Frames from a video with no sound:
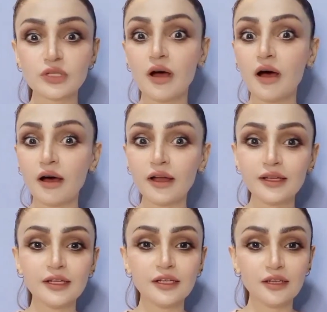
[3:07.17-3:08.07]

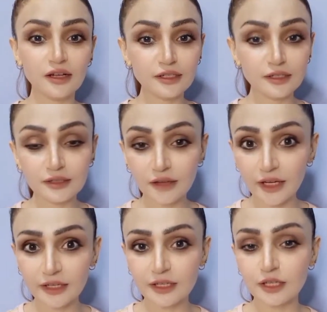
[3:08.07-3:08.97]
highly
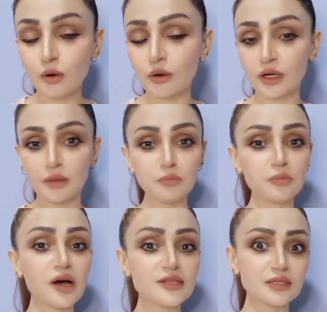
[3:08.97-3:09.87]
unlikely or
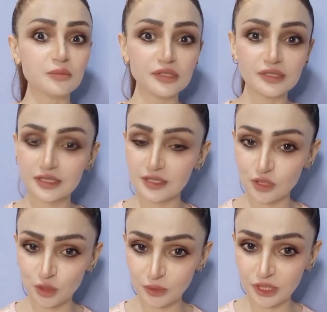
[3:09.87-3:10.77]
impossible
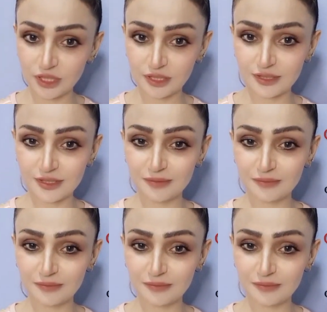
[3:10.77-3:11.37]
situations.